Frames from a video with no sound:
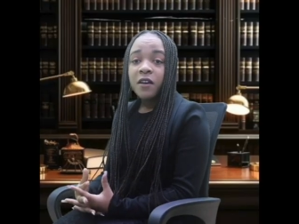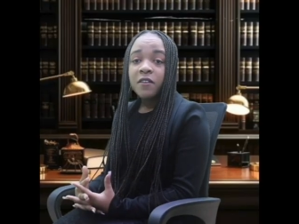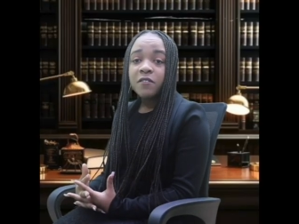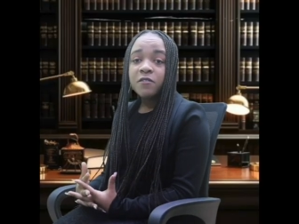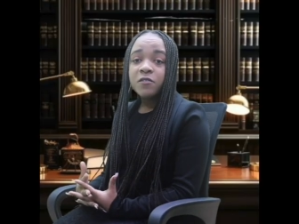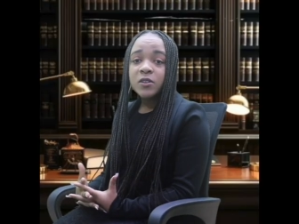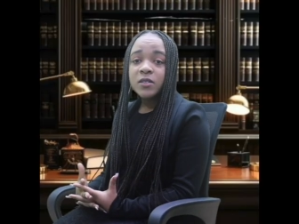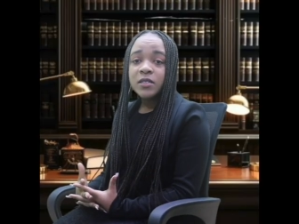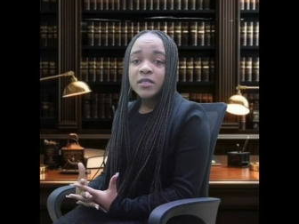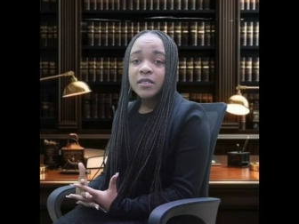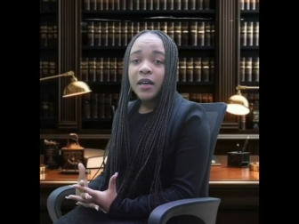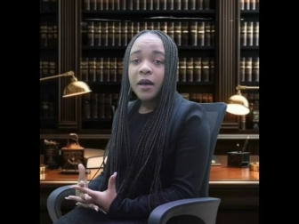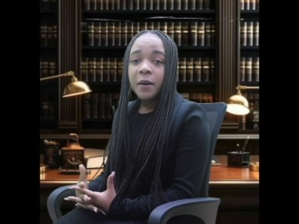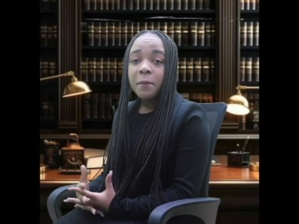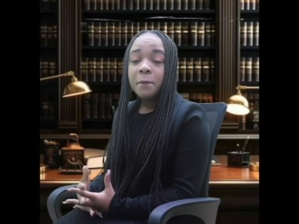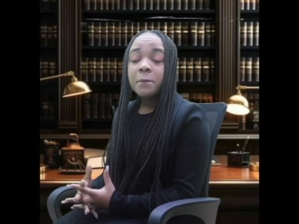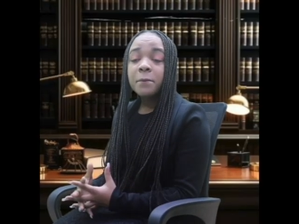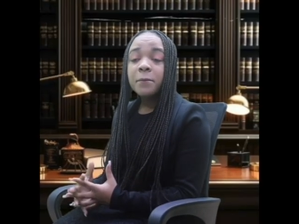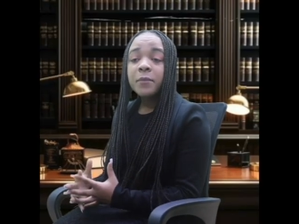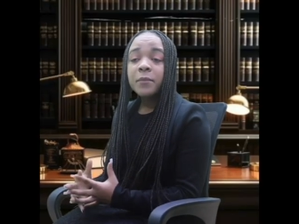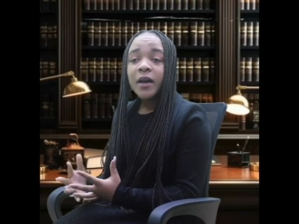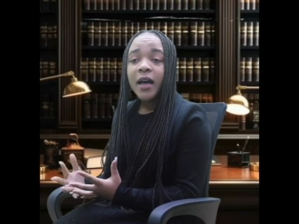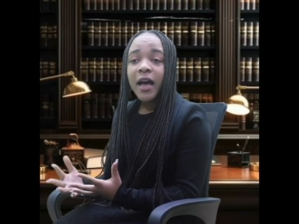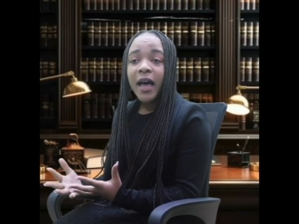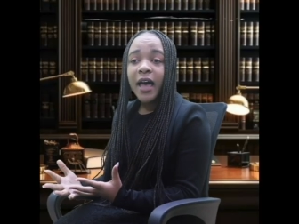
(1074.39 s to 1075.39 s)
For some,
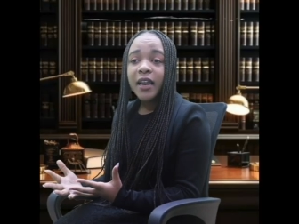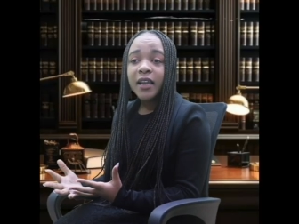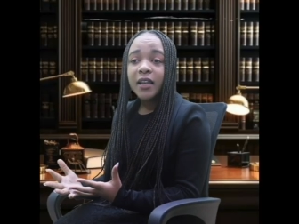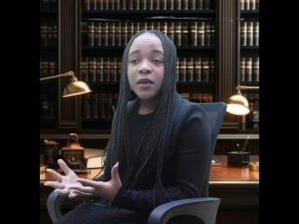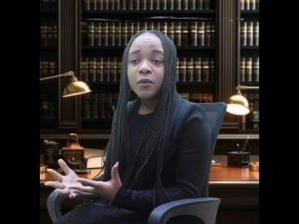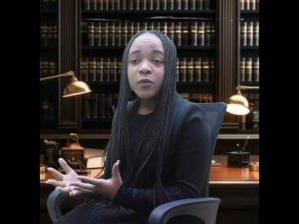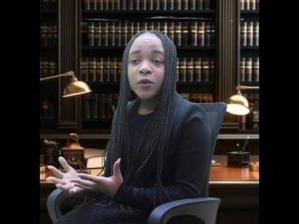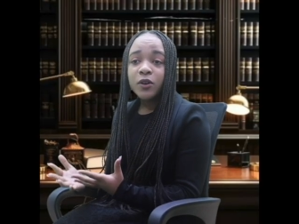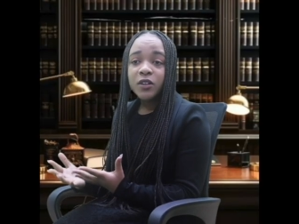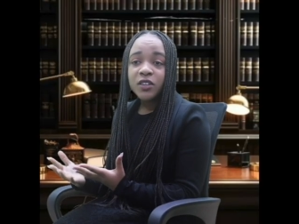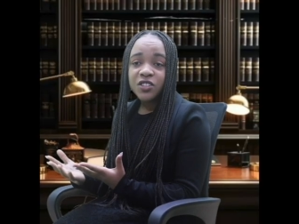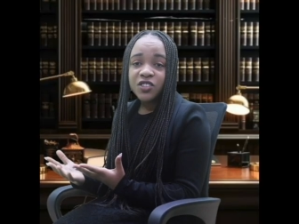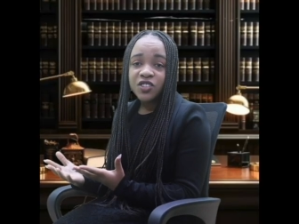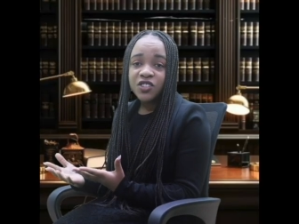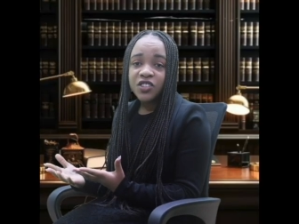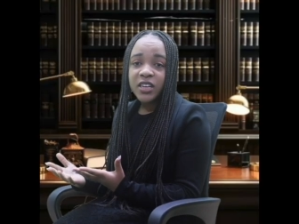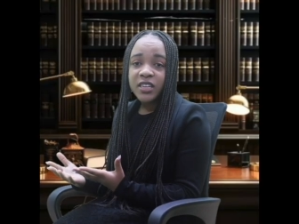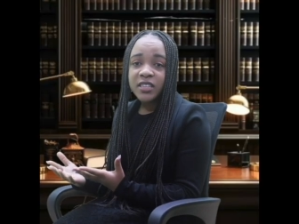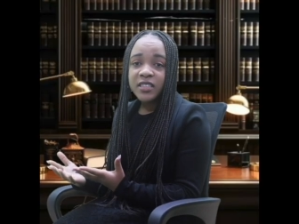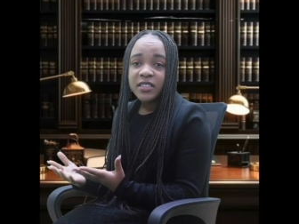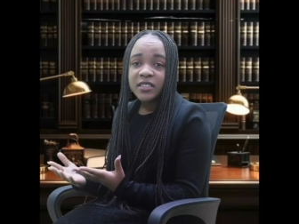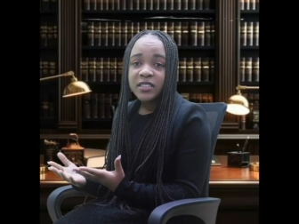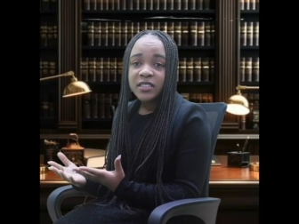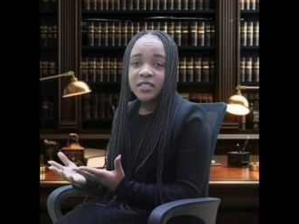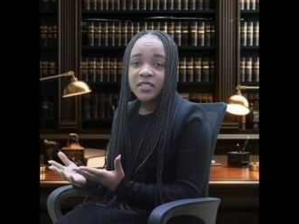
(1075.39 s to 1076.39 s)
alimony is
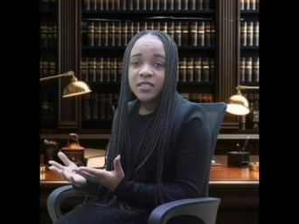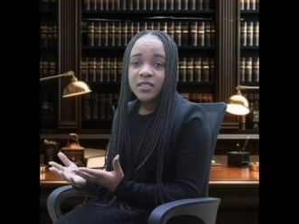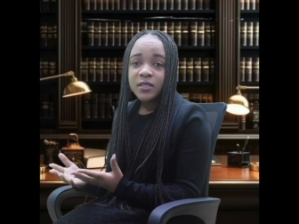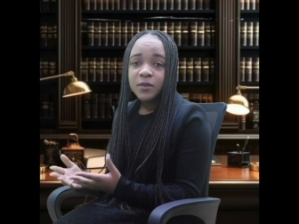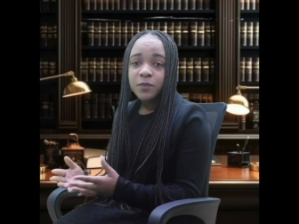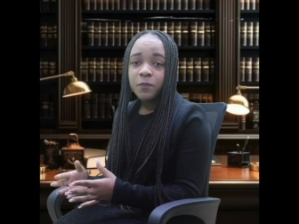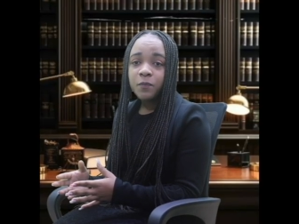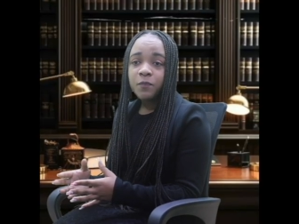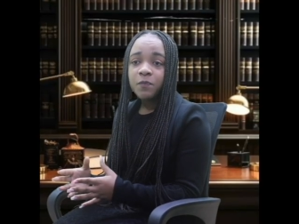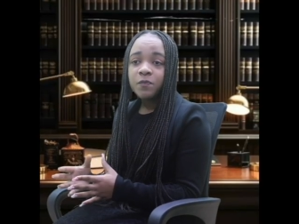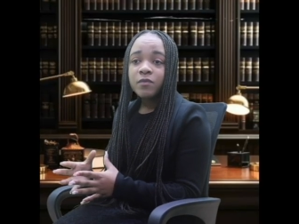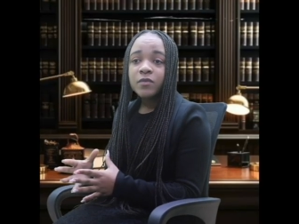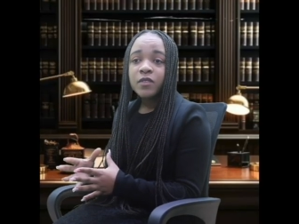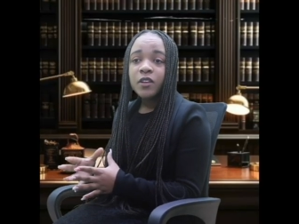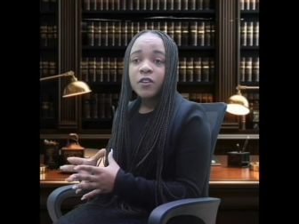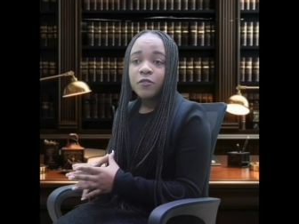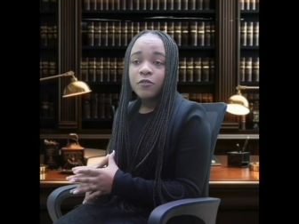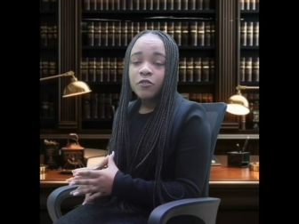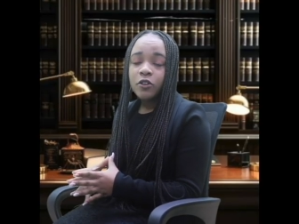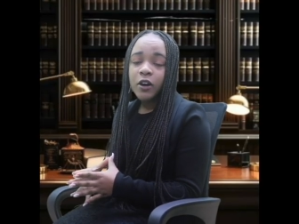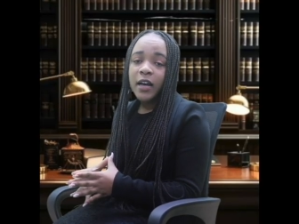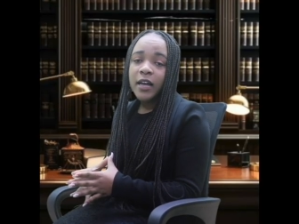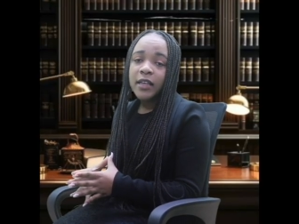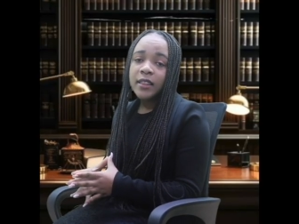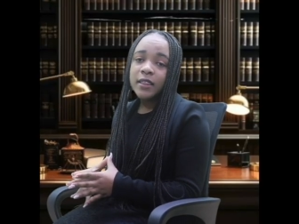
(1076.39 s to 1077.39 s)
justice.
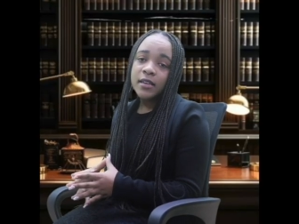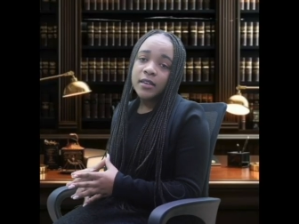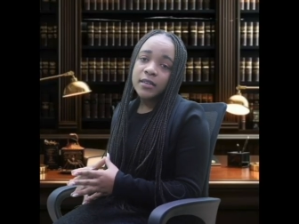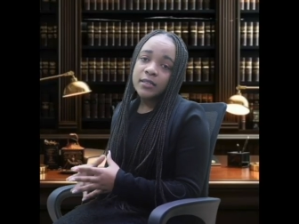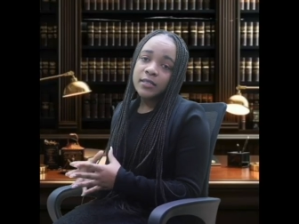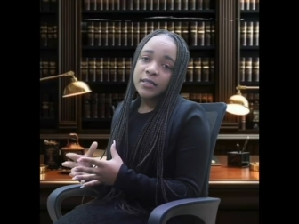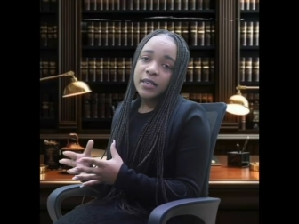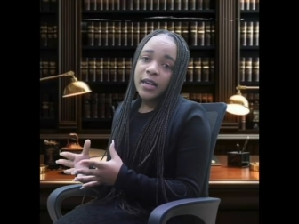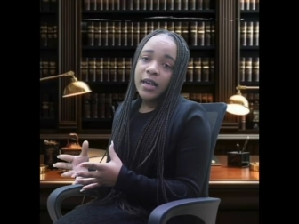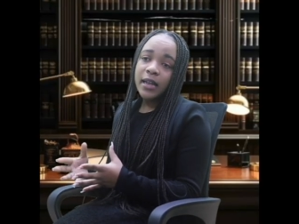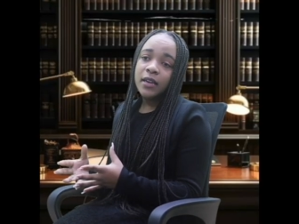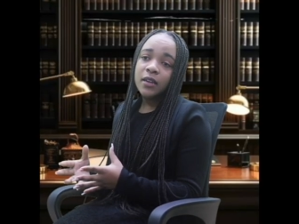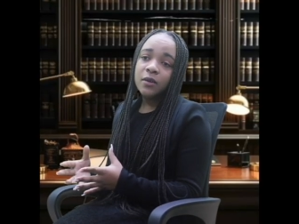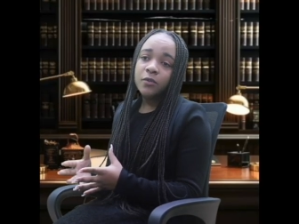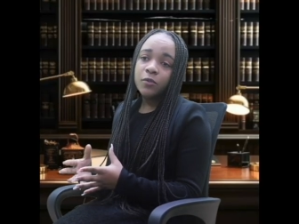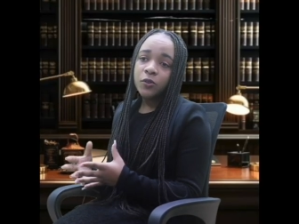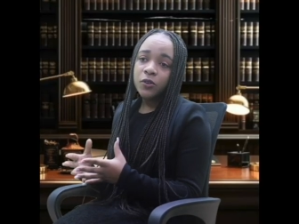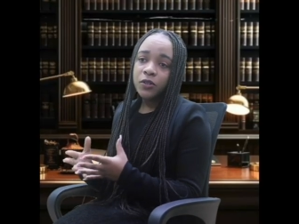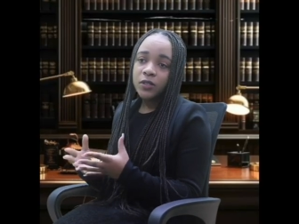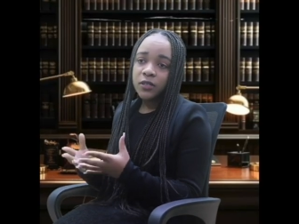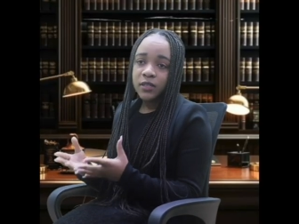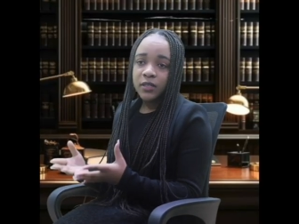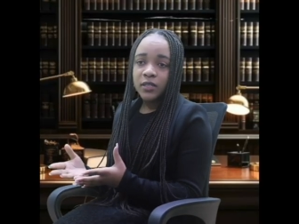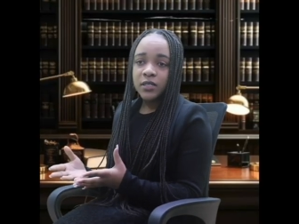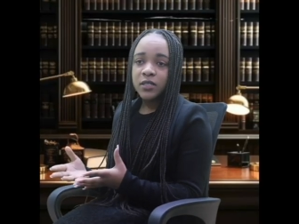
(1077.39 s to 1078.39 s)
For others,
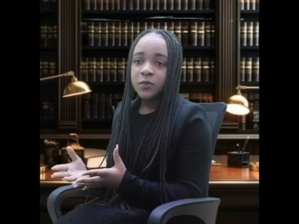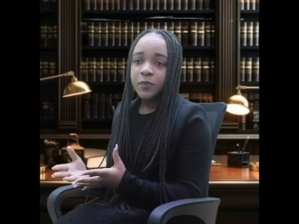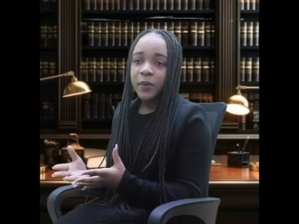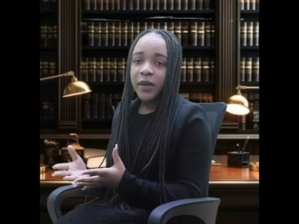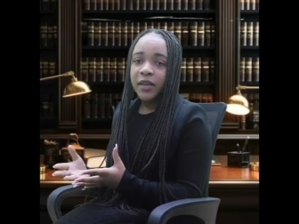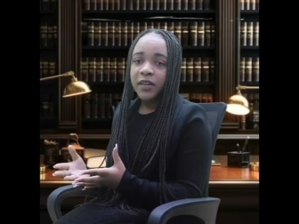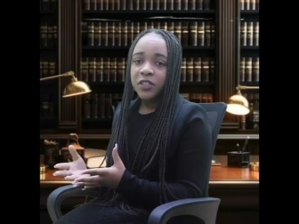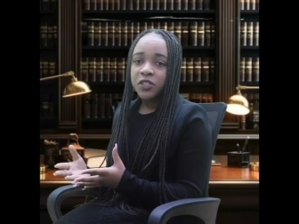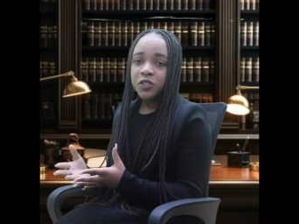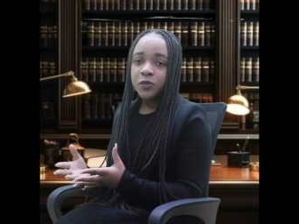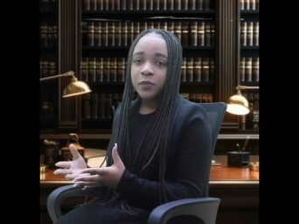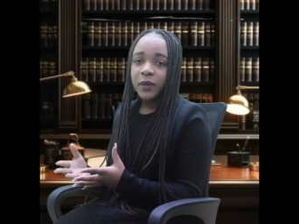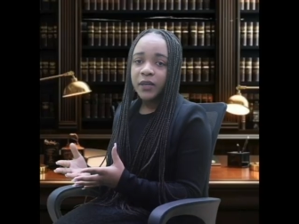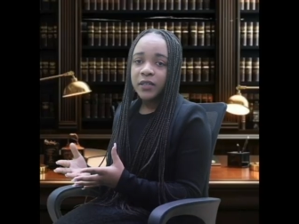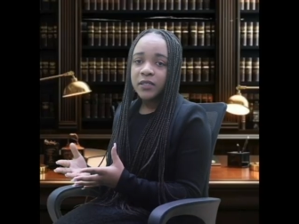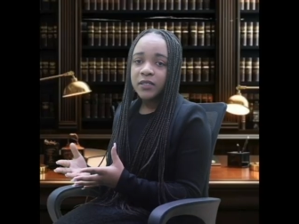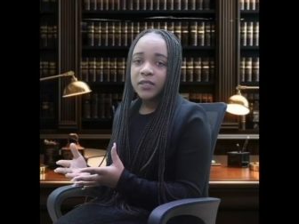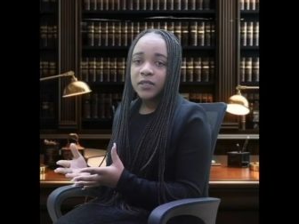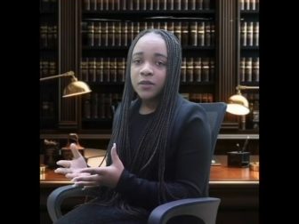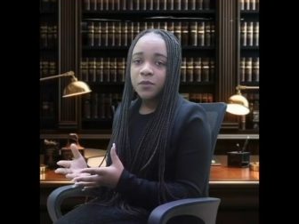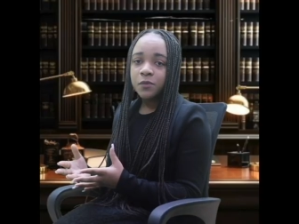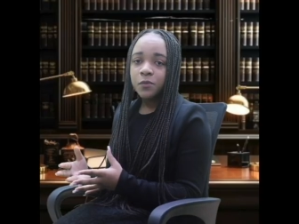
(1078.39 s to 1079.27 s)
alimony is punishment.